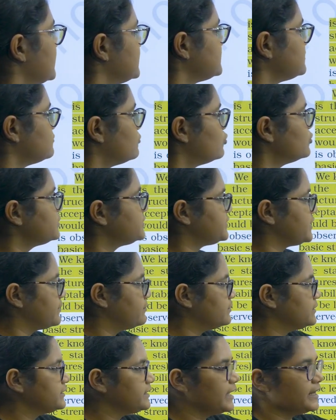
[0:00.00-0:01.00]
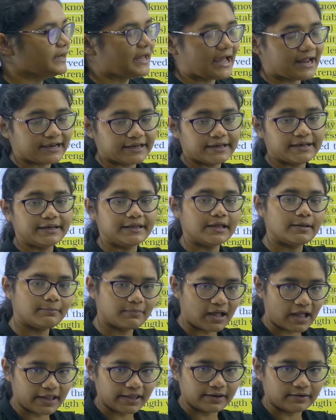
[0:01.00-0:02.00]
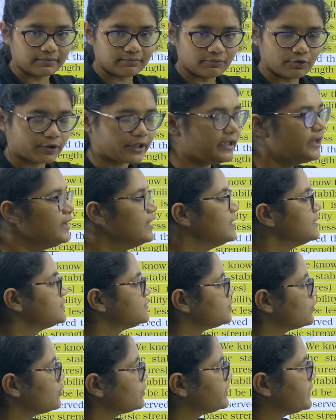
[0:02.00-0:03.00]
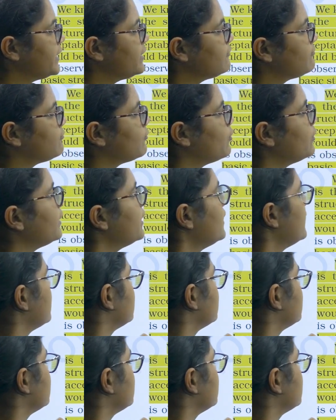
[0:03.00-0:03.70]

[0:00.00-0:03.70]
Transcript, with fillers: is more stable than anilium ion. Okay. So, therefore,